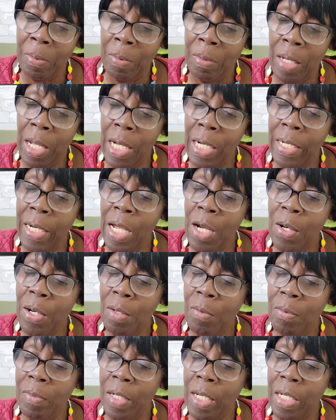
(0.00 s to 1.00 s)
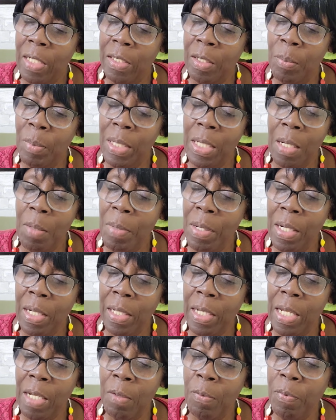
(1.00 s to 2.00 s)
Al Darrell Valdi, I am not to
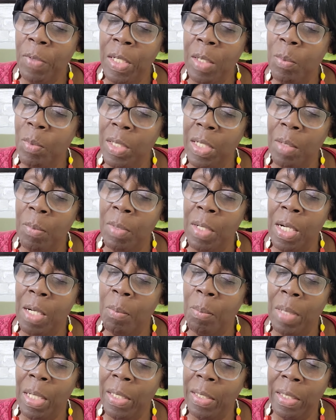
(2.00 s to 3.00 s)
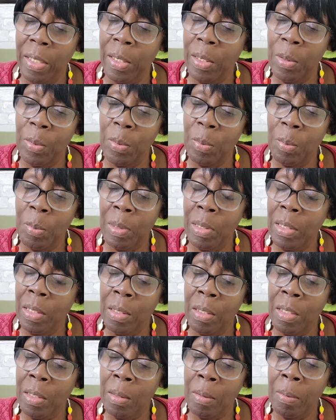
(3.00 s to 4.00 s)
call him name a manticule.
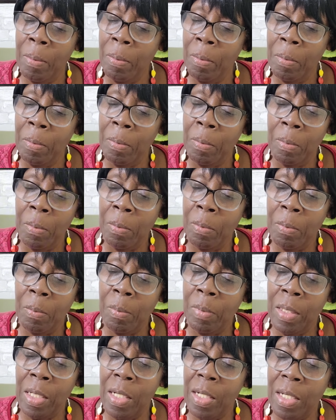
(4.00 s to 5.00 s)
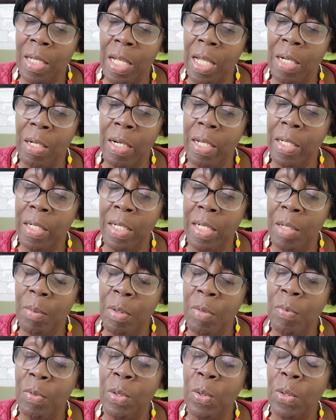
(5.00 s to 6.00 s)
I when not call their name,
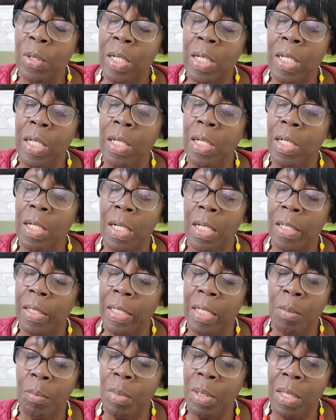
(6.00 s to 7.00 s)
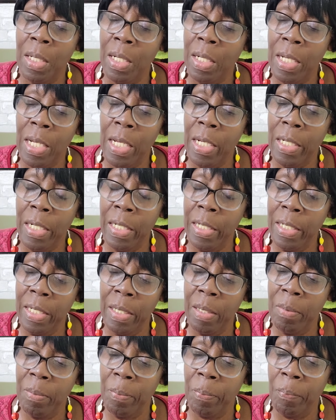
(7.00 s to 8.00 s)
even though they're in there a long time. when not call their
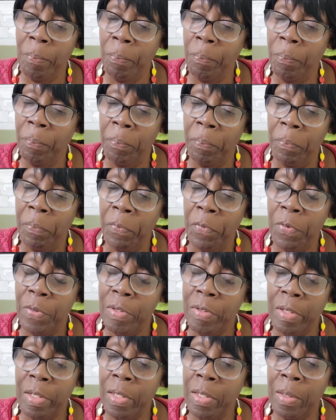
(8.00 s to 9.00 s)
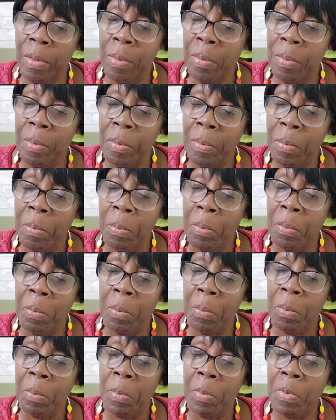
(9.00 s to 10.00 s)
name. If say,
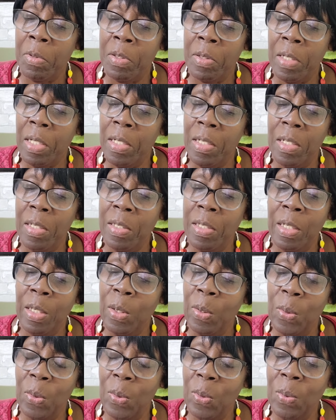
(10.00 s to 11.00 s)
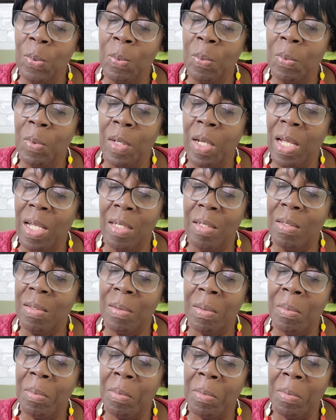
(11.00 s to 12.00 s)
say anything good. Because